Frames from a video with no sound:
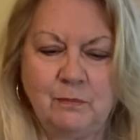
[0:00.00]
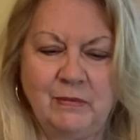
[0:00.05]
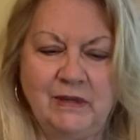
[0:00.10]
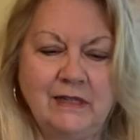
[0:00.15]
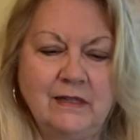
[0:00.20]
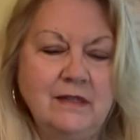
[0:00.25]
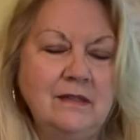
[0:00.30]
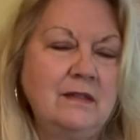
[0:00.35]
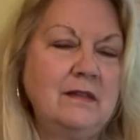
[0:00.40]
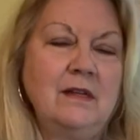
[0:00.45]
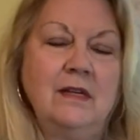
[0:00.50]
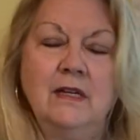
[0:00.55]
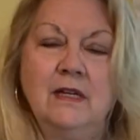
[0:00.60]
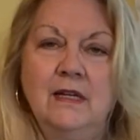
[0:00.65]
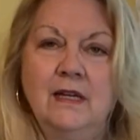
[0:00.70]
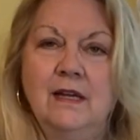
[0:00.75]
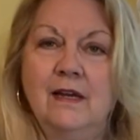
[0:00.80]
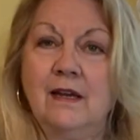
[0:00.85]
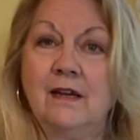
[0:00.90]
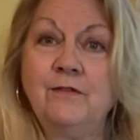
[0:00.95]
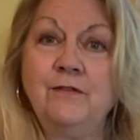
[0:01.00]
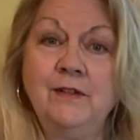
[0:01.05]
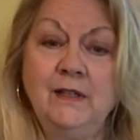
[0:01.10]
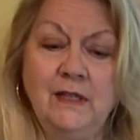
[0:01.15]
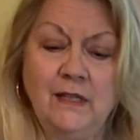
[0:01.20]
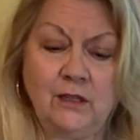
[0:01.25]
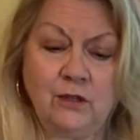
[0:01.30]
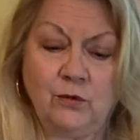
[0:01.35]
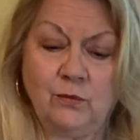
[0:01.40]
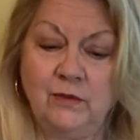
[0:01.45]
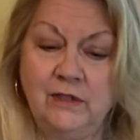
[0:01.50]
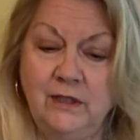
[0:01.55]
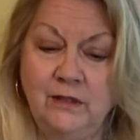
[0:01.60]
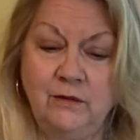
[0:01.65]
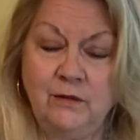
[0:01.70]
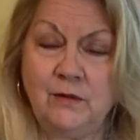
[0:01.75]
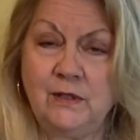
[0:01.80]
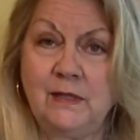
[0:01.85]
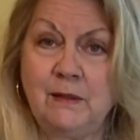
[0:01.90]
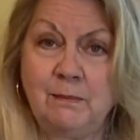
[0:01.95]
Because I feel like you're really
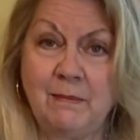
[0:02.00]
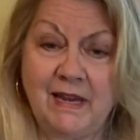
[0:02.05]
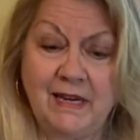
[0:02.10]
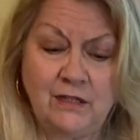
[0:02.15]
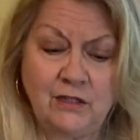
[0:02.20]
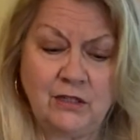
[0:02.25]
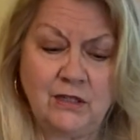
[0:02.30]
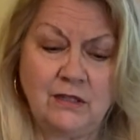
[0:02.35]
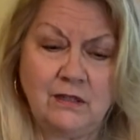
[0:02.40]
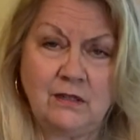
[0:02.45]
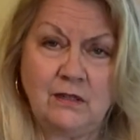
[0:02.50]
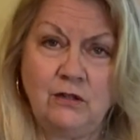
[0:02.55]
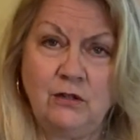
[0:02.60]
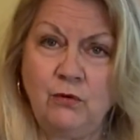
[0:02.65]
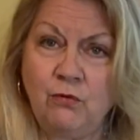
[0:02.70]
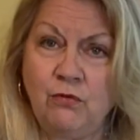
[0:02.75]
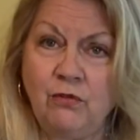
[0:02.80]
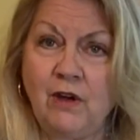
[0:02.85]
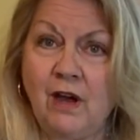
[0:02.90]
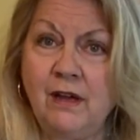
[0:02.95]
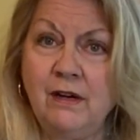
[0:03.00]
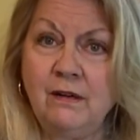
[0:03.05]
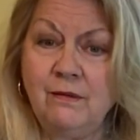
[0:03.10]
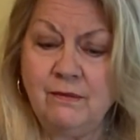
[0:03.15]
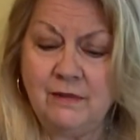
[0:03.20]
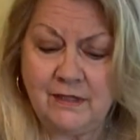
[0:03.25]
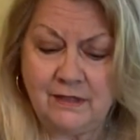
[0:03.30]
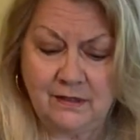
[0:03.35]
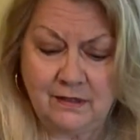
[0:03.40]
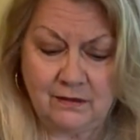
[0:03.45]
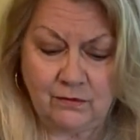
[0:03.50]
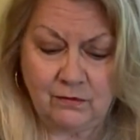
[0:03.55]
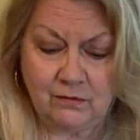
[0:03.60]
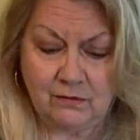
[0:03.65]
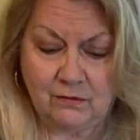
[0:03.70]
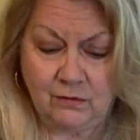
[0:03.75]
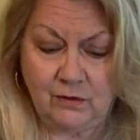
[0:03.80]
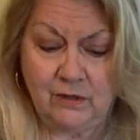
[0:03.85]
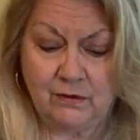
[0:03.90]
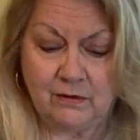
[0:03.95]
losing patience, and you thought it was
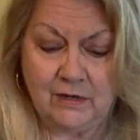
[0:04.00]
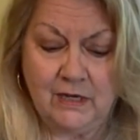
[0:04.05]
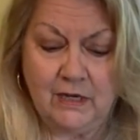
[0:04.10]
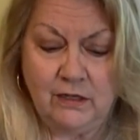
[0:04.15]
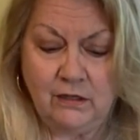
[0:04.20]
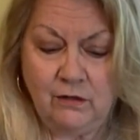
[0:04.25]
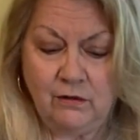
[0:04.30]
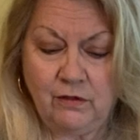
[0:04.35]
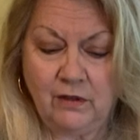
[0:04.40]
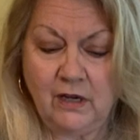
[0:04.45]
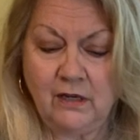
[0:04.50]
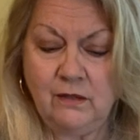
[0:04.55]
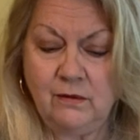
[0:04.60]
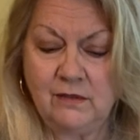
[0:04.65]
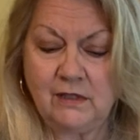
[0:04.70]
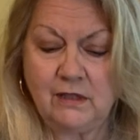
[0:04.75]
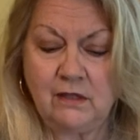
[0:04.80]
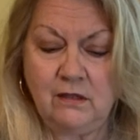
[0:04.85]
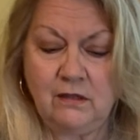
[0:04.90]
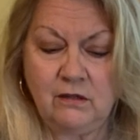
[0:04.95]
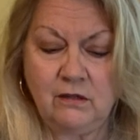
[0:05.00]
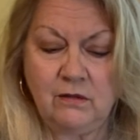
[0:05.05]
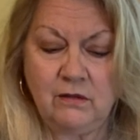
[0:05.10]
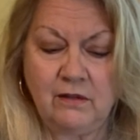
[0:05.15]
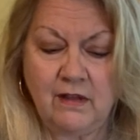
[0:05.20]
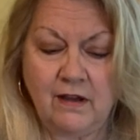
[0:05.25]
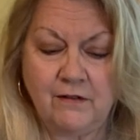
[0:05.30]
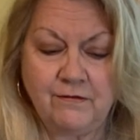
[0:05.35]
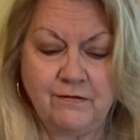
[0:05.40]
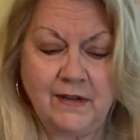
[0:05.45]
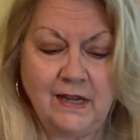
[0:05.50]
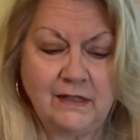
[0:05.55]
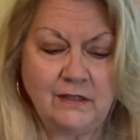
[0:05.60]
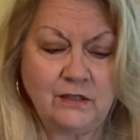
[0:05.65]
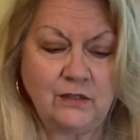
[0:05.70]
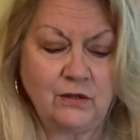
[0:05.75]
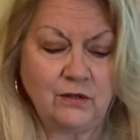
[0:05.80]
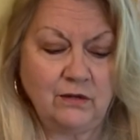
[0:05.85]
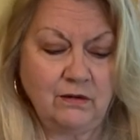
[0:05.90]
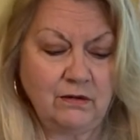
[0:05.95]
well, you thought it was going to go a lot
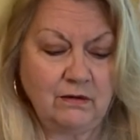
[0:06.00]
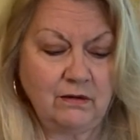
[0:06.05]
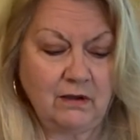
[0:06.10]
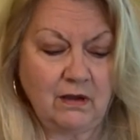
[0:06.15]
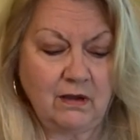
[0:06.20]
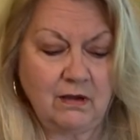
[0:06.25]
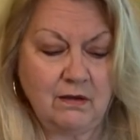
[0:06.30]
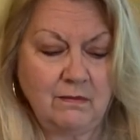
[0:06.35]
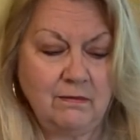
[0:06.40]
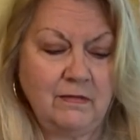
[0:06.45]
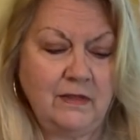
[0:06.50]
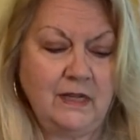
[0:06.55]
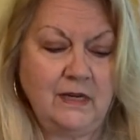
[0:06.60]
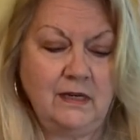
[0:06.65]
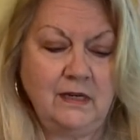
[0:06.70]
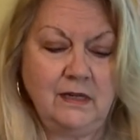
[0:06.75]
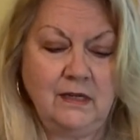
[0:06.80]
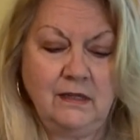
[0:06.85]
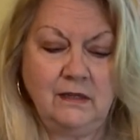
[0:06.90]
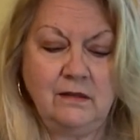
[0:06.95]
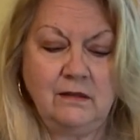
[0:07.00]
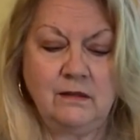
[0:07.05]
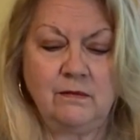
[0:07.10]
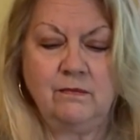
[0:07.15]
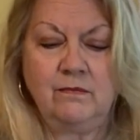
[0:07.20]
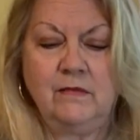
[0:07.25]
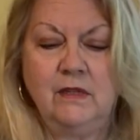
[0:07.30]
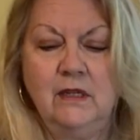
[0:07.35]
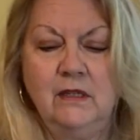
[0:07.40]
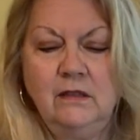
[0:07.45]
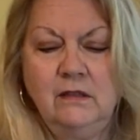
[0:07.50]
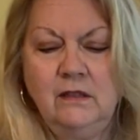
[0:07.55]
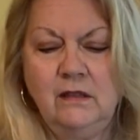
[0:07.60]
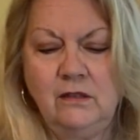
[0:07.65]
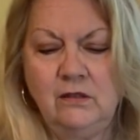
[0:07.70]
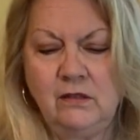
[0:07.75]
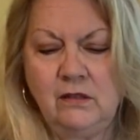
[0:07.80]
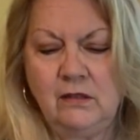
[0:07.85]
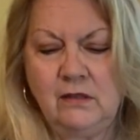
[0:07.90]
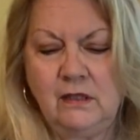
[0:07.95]
faster um, than it is. Let's
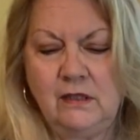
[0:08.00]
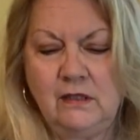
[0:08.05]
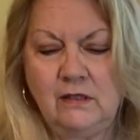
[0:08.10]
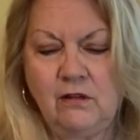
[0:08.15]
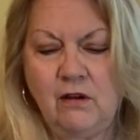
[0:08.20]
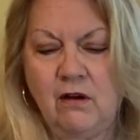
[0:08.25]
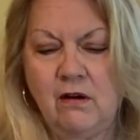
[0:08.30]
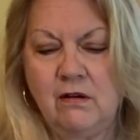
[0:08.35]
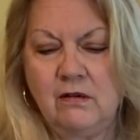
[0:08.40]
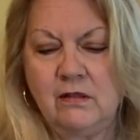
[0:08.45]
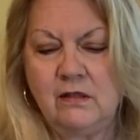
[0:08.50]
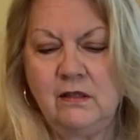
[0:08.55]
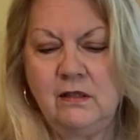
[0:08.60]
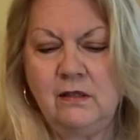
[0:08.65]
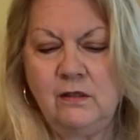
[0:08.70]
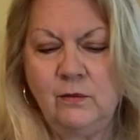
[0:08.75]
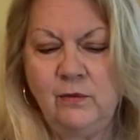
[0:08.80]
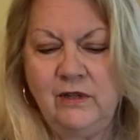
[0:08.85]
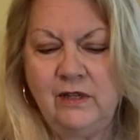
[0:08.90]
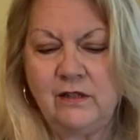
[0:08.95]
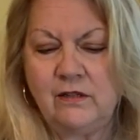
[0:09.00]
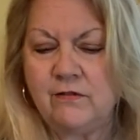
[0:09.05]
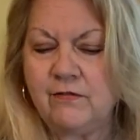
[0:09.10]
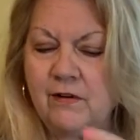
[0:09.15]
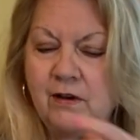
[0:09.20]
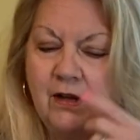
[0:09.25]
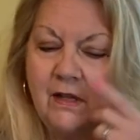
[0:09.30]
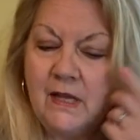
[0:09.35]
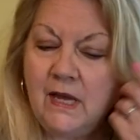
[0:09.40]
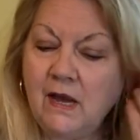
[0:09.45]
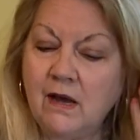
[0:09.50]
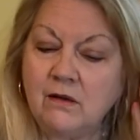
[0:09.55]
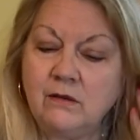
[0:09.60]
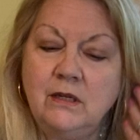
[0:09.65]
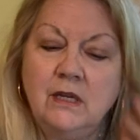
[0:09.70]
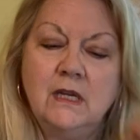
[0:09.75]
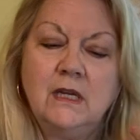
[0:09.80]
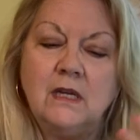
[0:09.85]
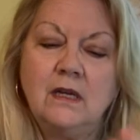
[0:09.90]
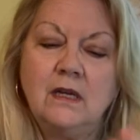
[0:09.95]
look at these cards. These wanted to fall out.
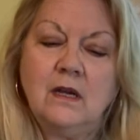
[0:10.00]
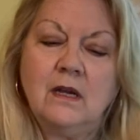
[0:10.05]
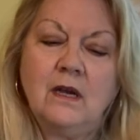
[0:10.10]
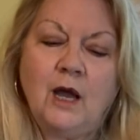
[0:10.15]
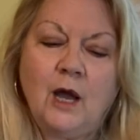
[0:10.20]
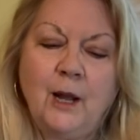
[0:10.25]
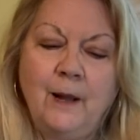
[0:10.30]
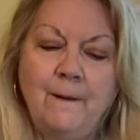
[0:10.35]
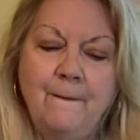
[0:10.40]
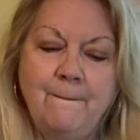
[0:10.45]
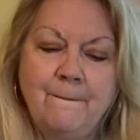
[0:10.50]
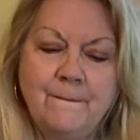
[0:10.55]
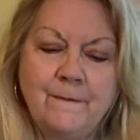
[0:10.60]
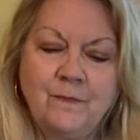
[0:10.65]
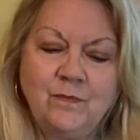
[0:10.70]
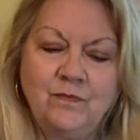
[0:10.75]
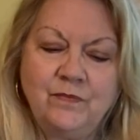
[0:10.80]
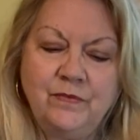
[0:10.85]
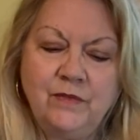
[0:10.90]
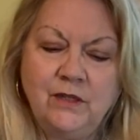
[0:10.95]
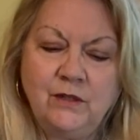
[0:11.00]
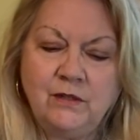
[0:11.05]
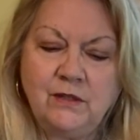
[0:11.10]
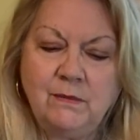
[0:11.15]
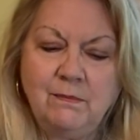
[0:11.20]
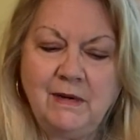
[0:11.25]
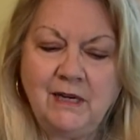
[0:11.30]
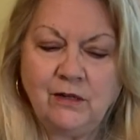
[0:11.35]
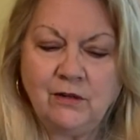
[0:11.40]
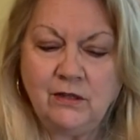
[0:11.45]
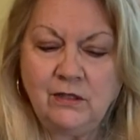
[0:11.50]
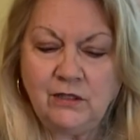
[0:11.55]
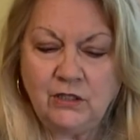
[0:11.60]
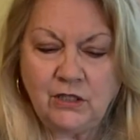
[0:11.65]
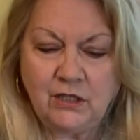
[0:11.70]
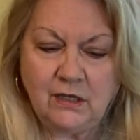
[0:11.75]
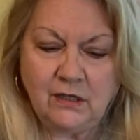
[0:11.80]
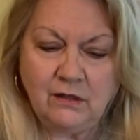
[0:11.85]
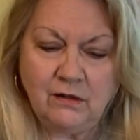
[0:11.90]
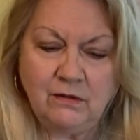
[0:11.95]
Um, there's a marriage
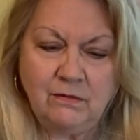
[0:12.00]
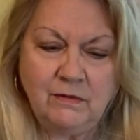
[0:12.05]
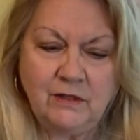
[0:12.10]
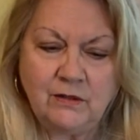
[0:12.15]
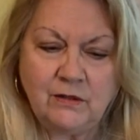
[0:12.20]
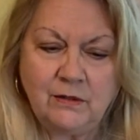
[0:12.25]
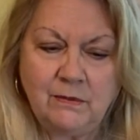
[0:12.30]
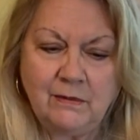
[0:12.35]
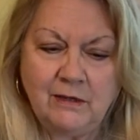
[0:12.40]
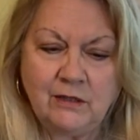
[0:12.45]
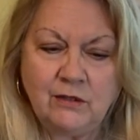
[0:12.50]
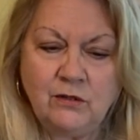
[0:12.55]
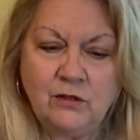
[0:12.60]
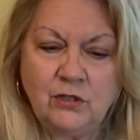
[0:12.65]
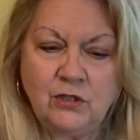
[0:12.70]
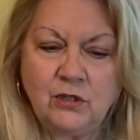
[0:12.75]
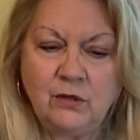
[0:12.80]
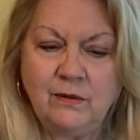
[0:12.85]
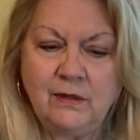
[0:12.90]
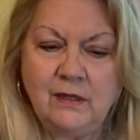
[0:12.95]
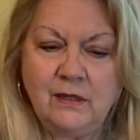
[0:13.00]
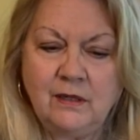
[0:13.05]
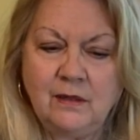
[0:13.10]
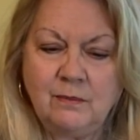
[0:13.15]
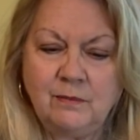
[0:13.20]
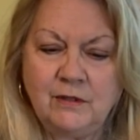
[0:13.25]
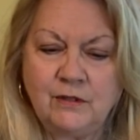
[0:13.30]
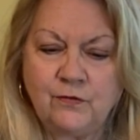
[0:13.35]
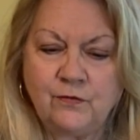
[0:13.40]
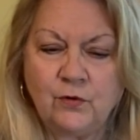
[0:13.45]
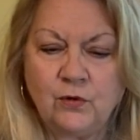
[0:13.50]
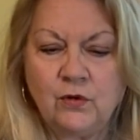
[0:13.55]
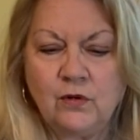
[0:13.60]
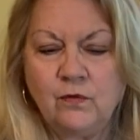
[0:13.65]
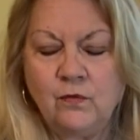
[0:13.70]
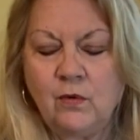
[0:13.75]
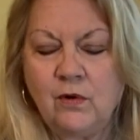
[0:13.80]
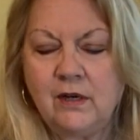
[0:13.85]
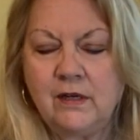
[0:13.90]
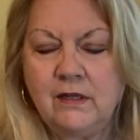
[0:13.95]
here. There's a marriage showing up, this Four of
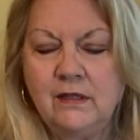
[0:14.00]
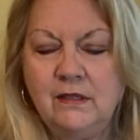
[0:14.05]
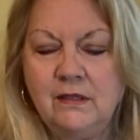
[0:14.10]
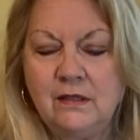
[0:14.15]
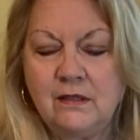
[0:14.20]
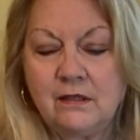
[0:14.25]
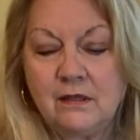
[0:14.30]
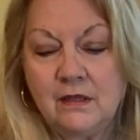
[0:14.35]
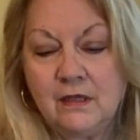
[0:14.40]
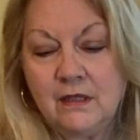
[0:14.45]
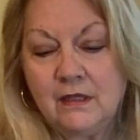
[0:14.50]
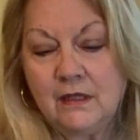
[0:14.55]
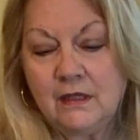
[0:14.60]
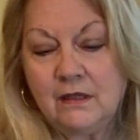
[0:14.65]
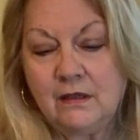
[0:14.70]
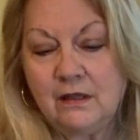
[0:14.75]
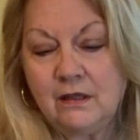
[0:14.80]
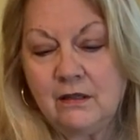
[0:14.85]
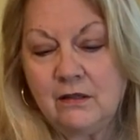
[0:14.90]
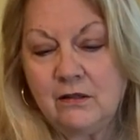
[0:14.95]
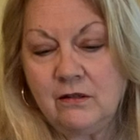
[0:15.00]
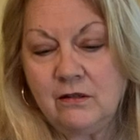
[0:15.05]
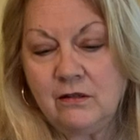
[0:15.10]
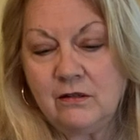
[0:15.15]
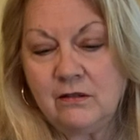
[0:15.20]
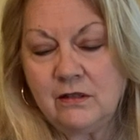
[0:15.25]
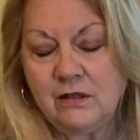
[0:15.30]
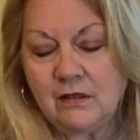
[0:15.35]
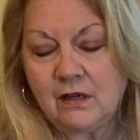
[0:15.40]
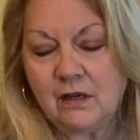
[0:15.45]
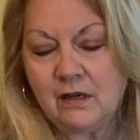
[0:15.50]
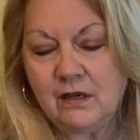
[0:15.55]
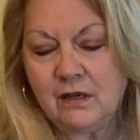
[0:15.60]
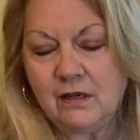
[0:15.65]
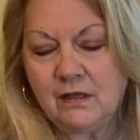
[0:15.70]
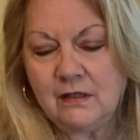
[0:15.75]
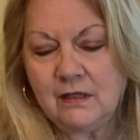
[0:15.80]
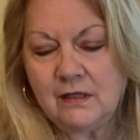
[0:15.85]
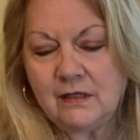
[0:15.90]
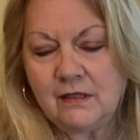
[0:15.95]
Wands. There's
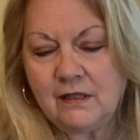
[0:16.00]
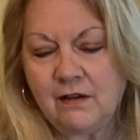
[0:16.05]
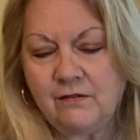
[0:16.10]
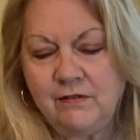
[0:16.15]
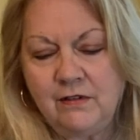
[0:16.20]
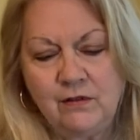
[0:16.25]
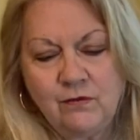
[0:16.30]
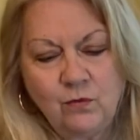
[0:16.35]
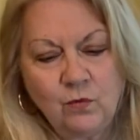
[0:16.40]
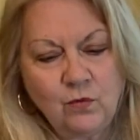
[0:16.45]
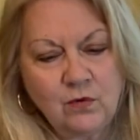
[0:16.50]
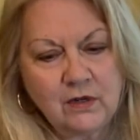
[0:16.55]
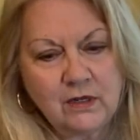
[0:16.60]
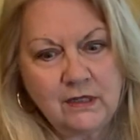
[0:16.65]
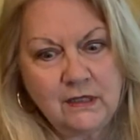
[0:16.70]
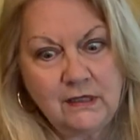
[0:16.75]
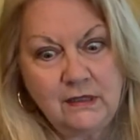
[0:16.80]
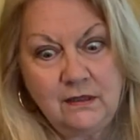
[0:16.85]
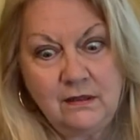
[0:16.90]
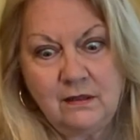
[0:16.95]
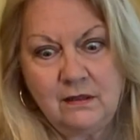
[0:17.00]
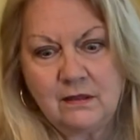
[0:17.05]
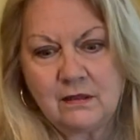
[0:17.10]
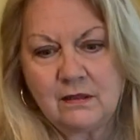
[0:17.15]
uh, the Seven of Wands.